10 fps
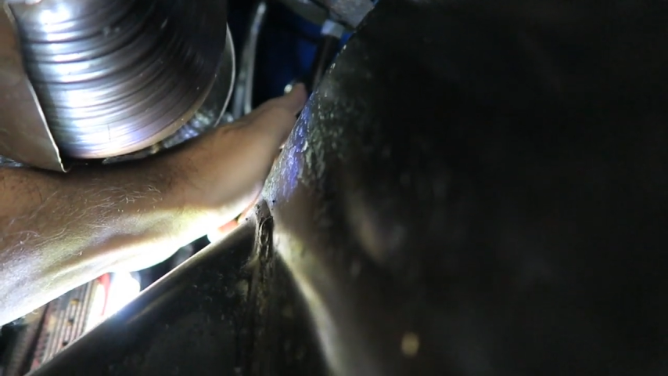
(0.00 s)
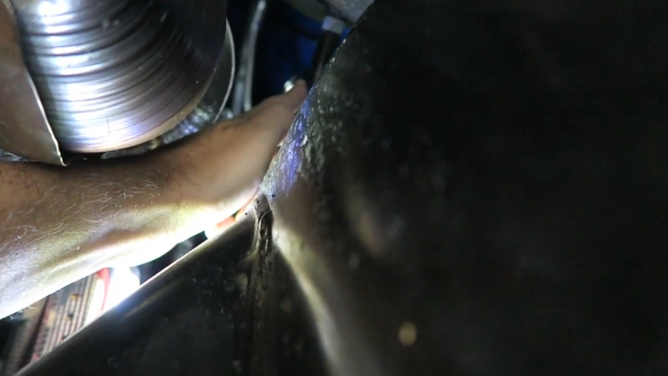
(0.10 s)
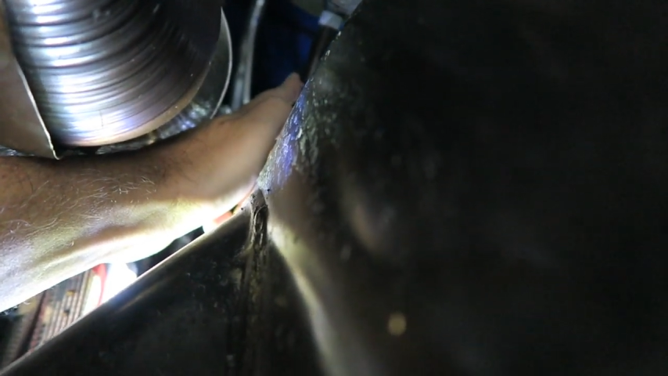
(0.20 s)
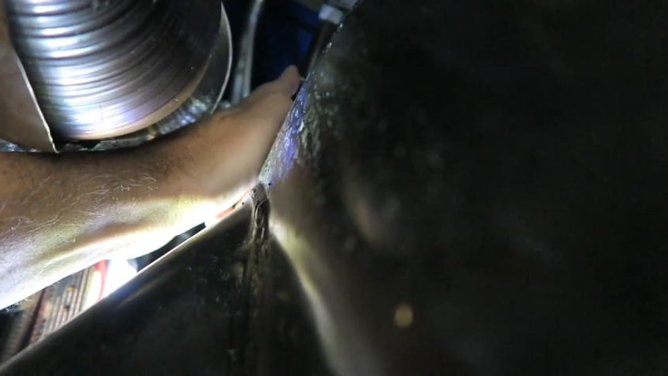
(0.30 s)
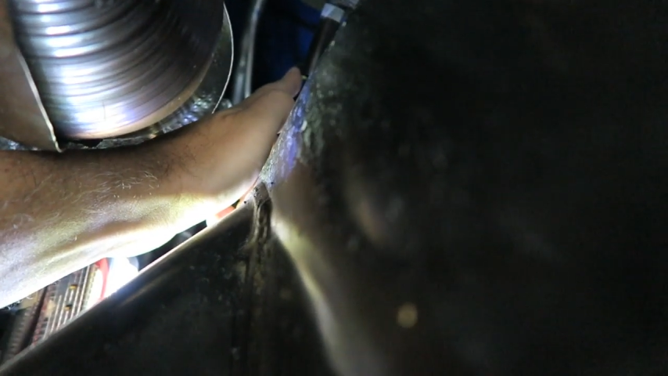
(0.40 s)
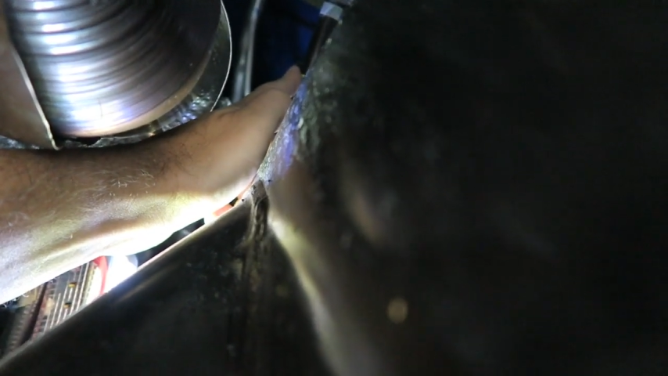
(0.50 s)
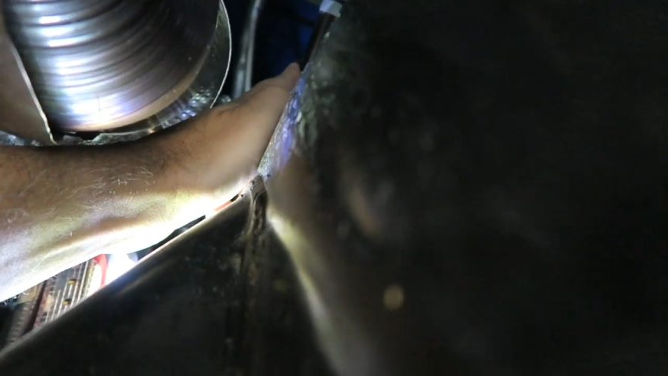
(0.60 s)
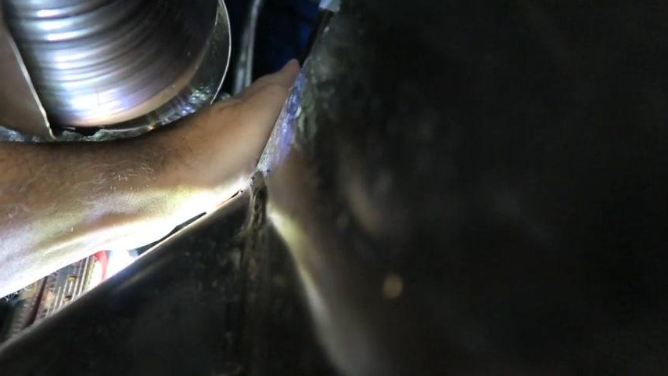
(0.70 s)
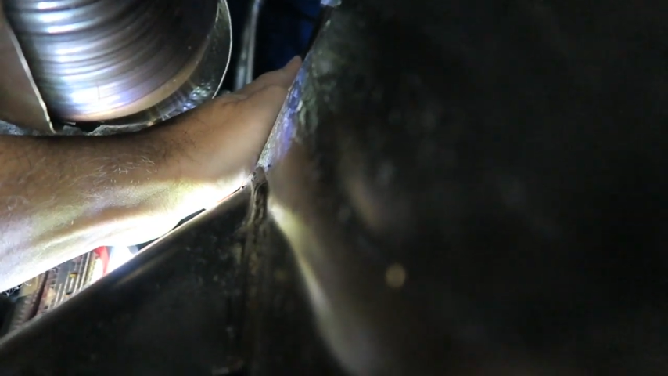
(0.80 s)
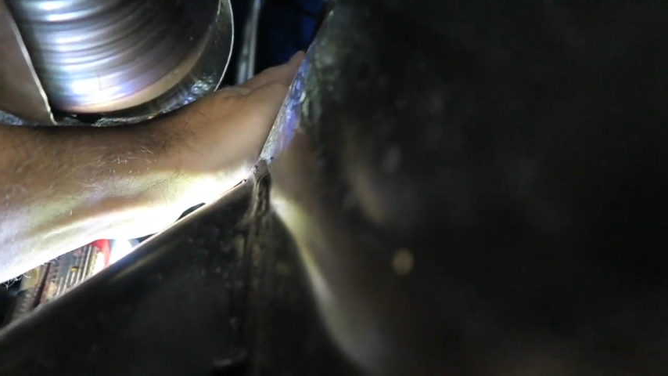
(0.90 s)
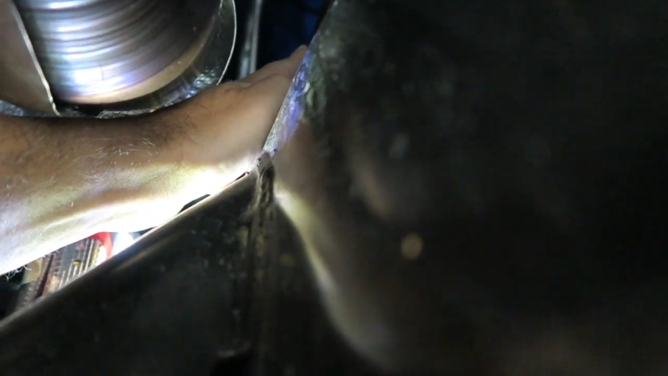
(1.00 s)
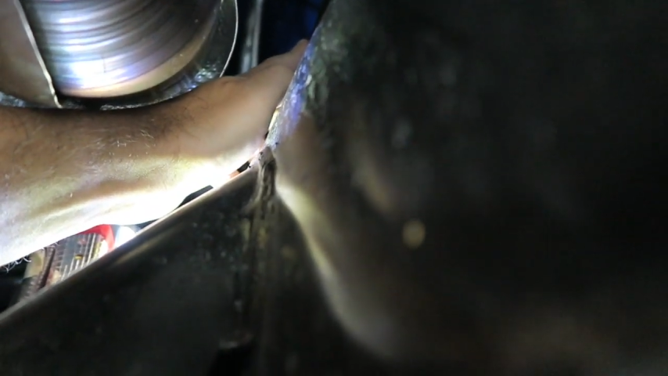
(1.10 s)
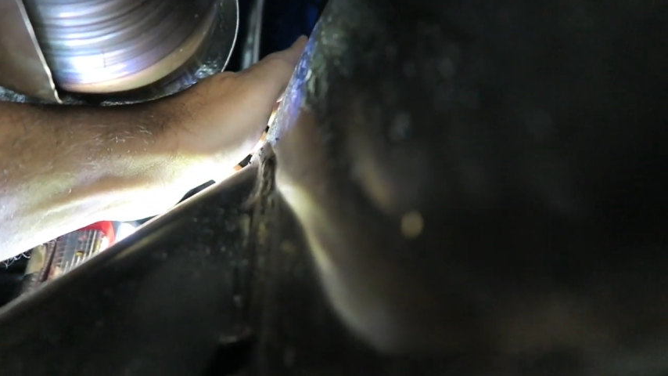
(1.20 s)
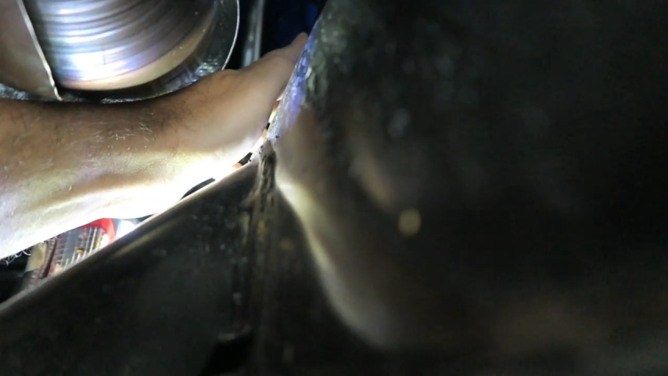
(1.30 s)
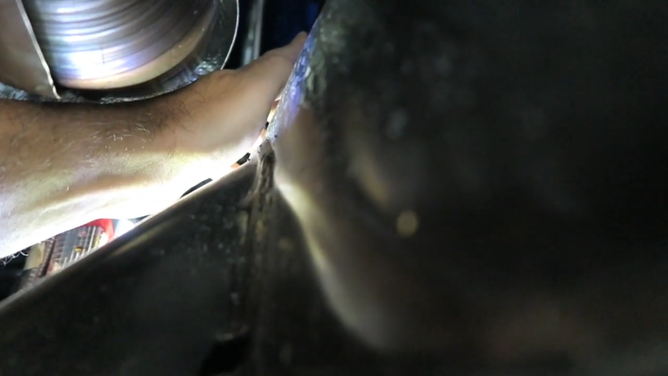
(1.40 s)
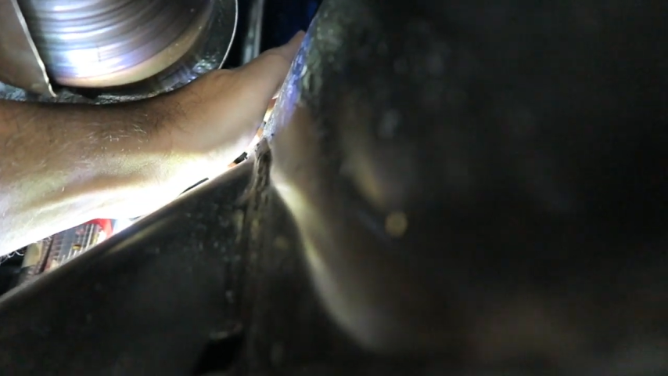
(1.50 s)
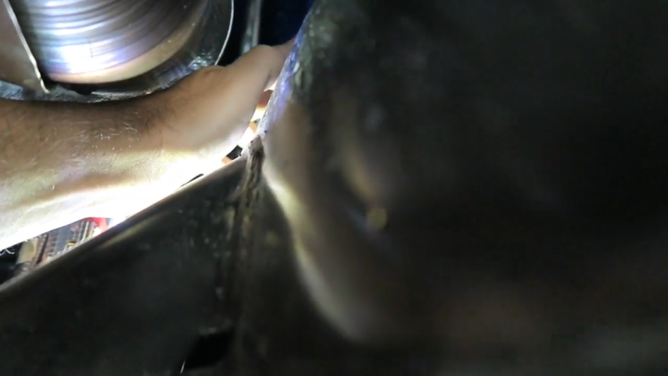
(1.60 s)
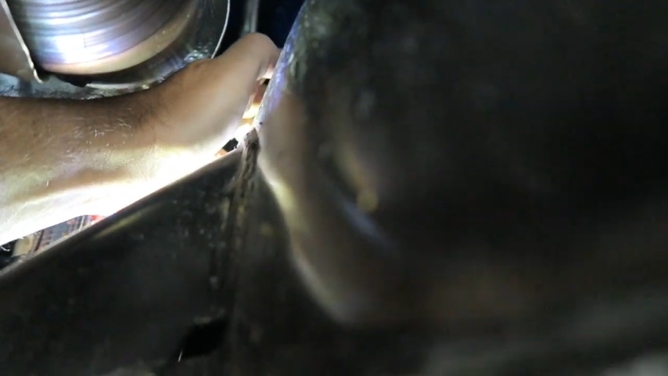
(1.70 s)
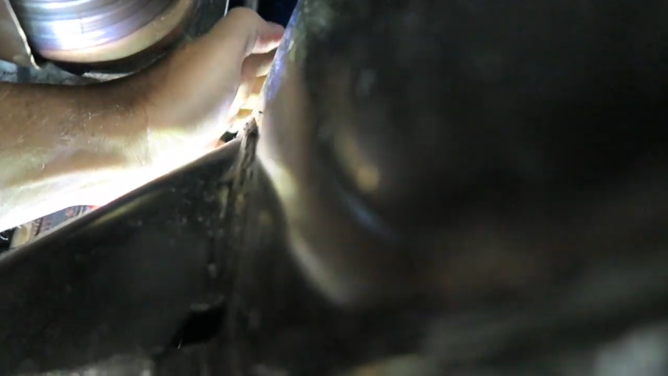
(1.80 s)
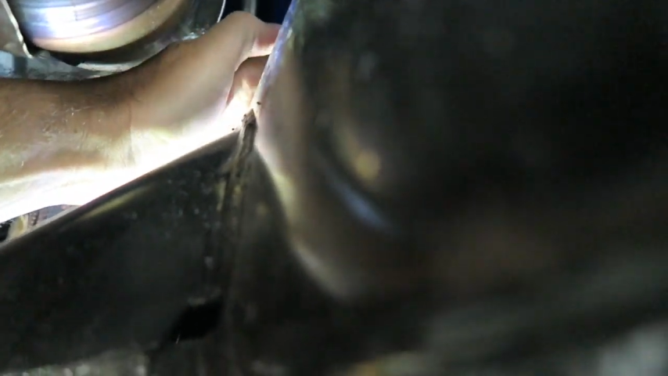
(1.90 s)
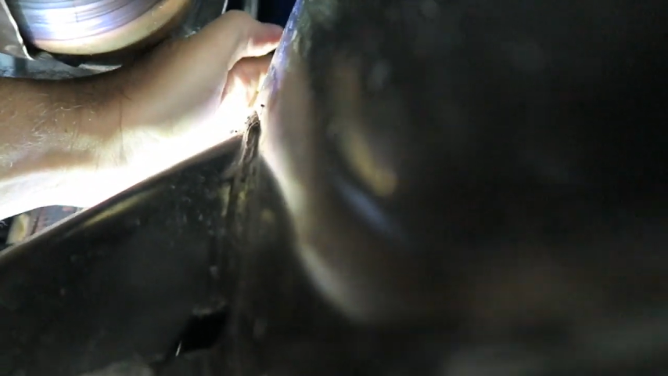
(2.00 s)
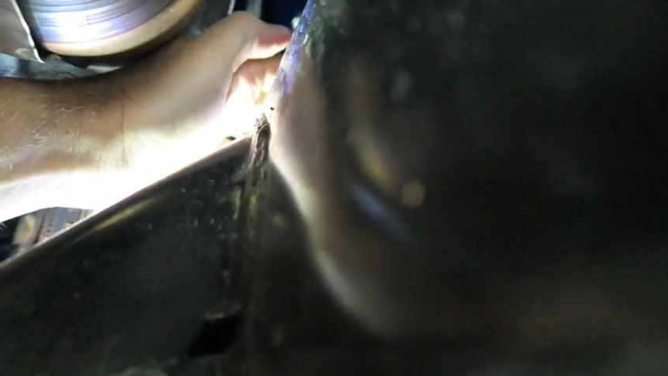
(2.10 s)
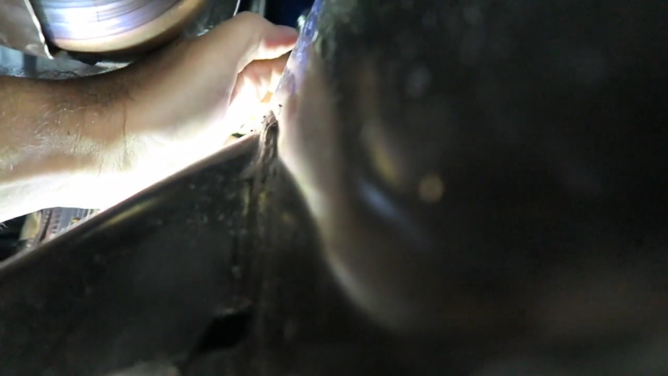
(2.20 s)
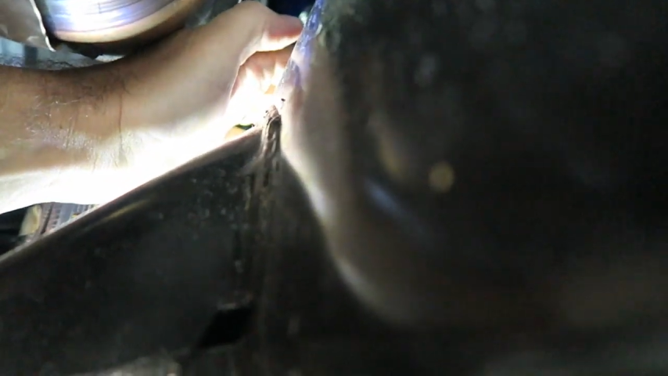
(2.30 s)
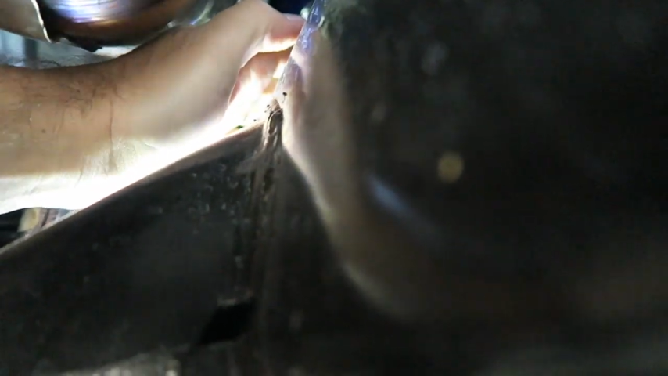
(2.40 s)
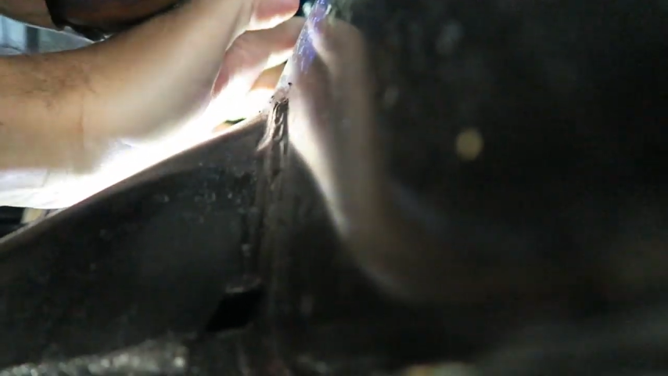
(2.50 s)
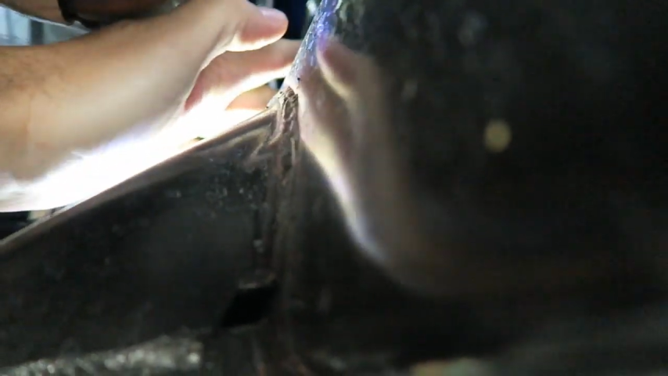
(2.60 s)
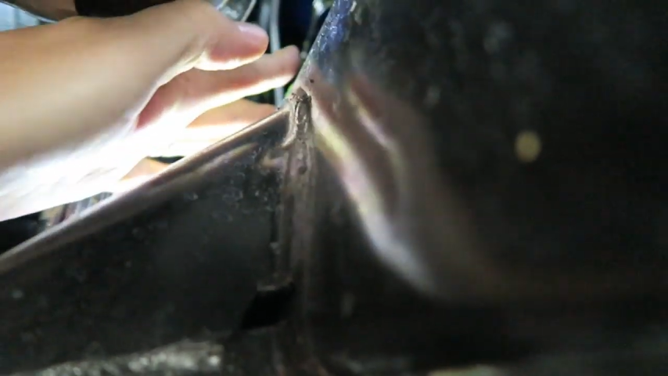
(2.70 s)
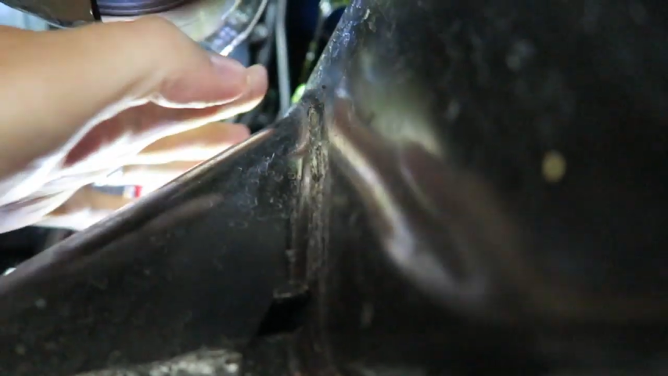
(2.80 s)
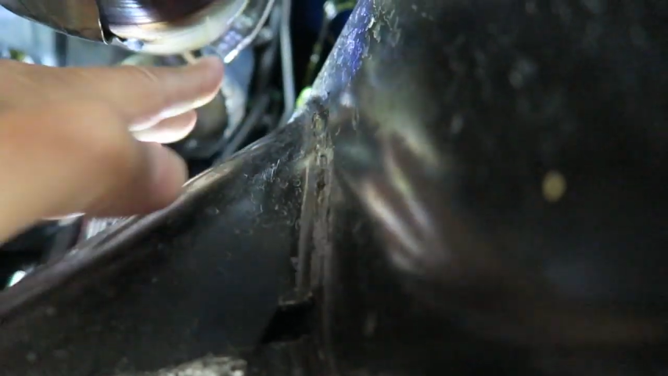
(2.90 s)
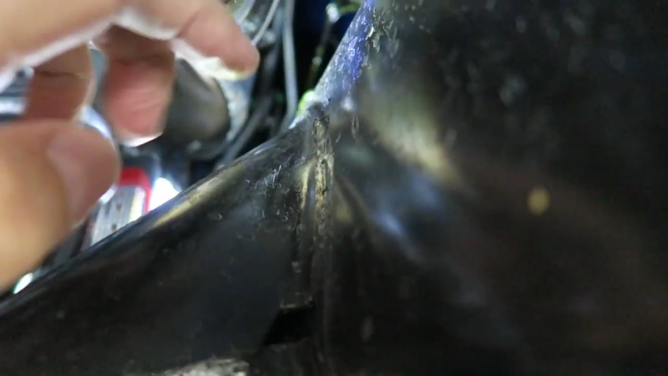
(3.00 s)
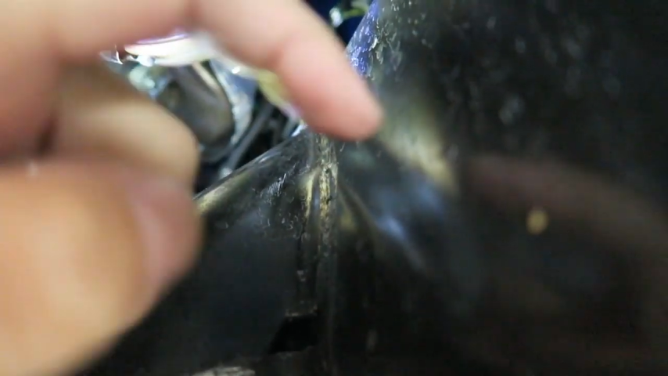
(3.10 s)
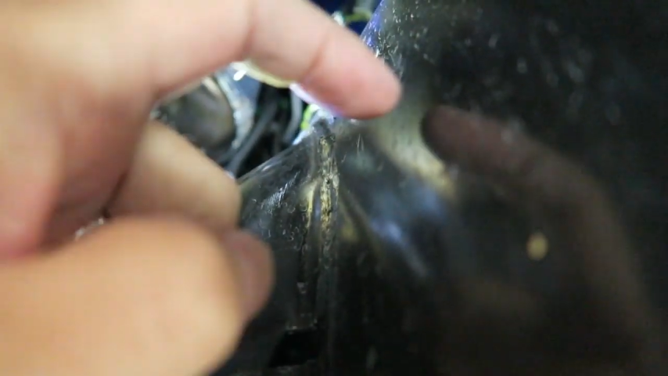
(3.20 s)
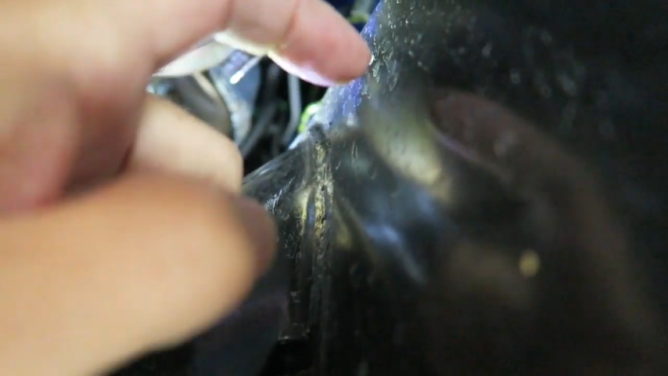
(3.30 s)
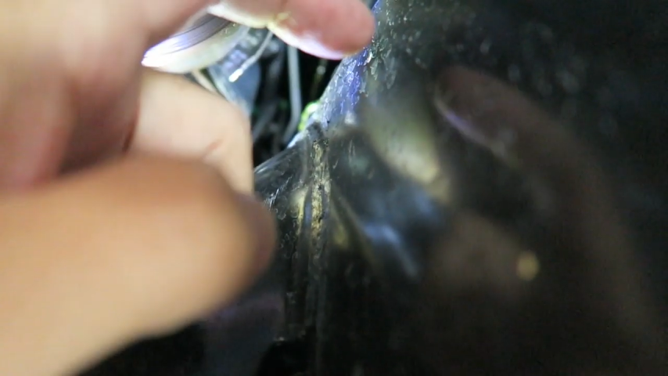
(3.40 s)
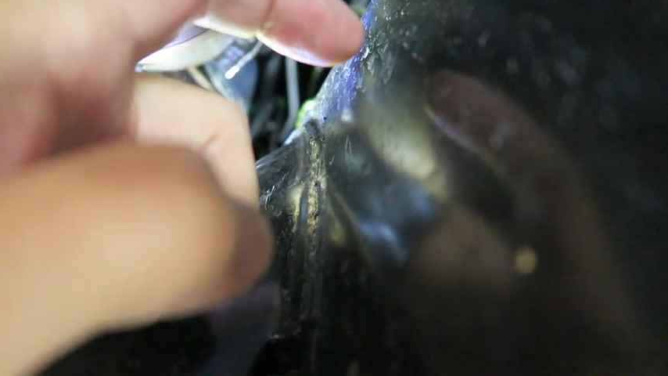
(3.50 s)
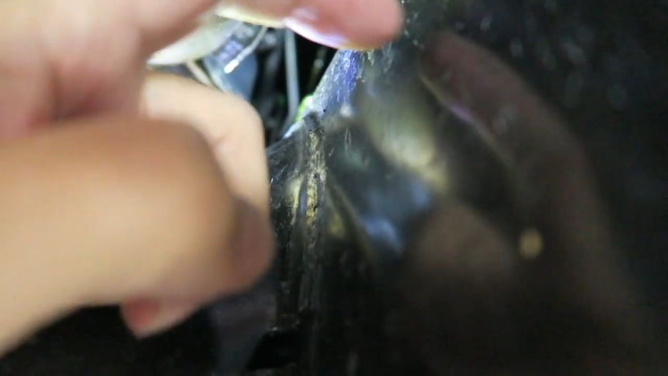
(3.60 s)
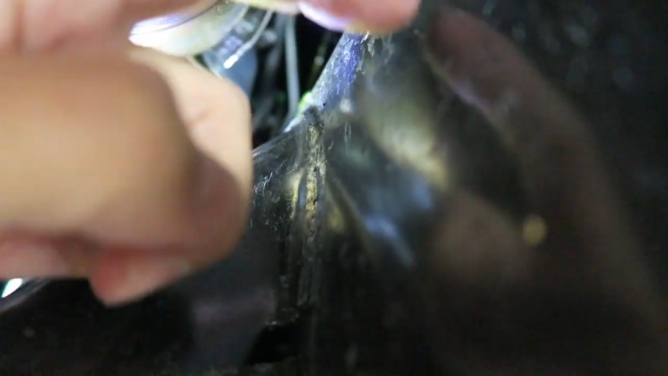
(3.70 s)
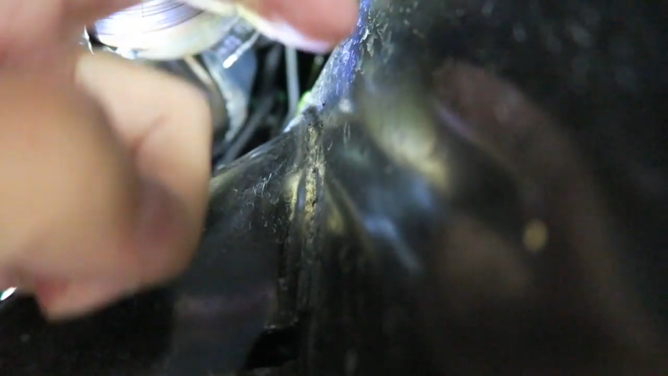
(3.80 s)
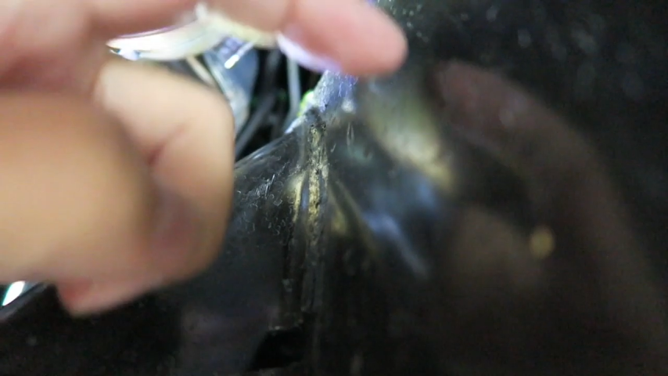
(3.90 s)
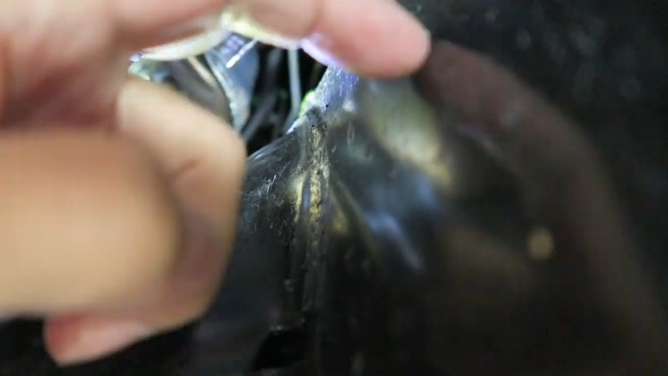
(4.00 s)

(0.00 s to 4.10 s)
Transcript: Nobody's mouth can be seen.